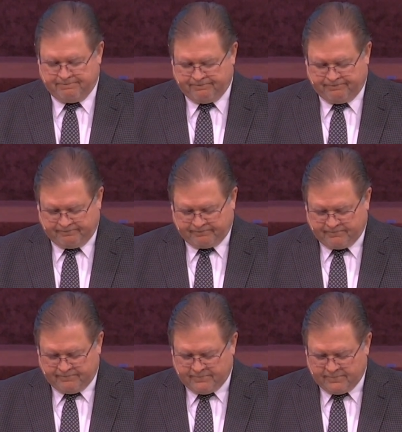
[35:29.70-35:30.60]

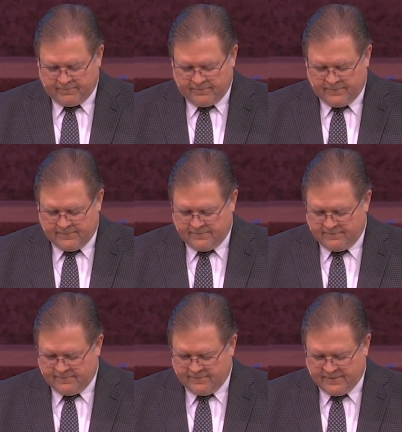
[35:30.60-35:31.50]

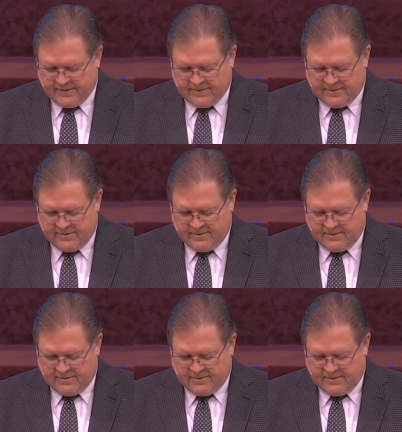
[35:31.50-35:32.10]
Nothing is said.